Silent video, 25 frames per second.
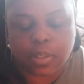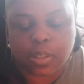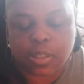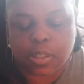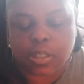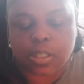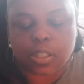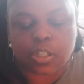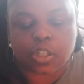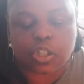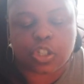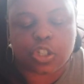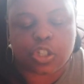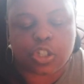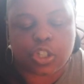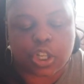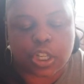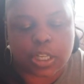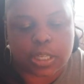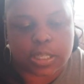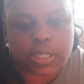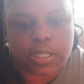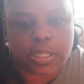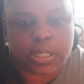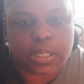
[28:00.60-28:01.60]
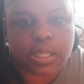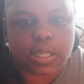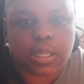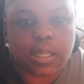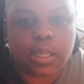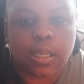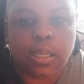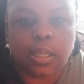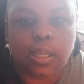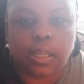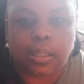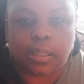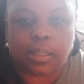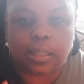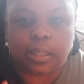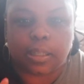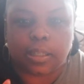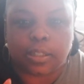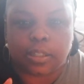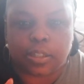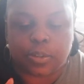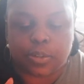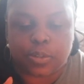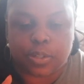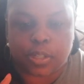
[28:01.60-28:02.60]
to just
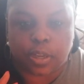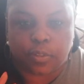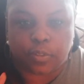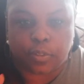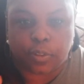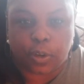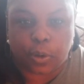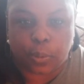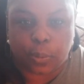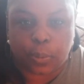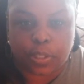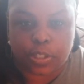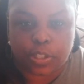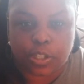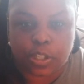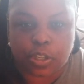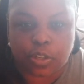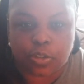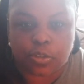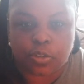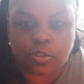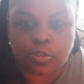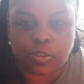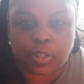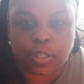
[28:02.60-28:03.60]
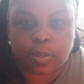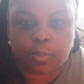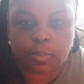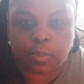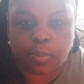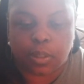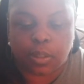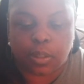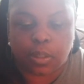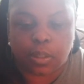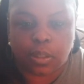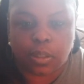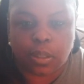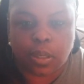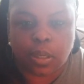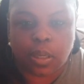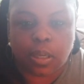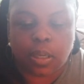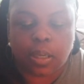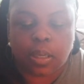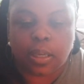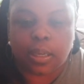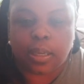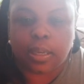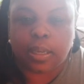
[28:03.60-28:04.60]
let yourself go into your dream
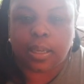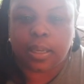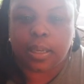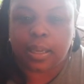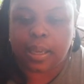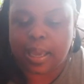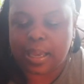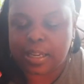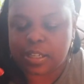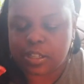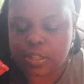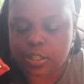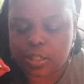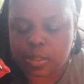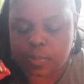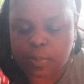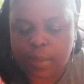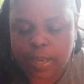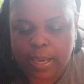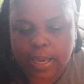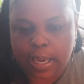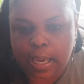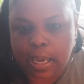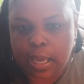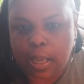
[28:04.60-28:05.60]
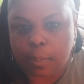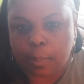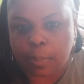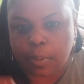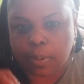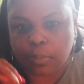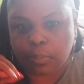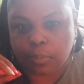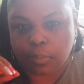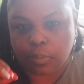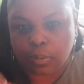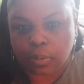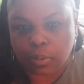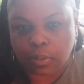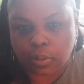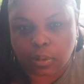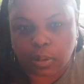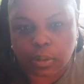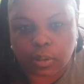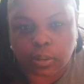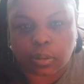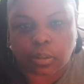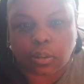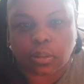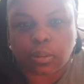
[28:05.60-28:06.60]
and just pick up
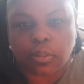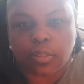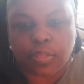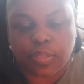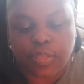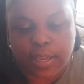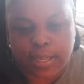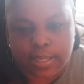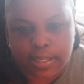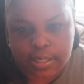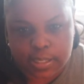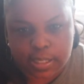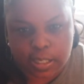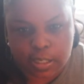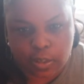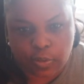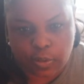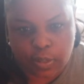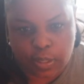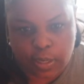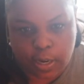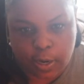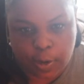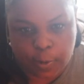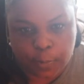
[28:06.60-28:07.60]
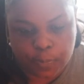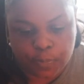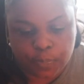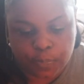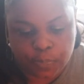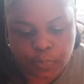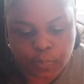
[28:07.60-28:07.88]
little things here and there.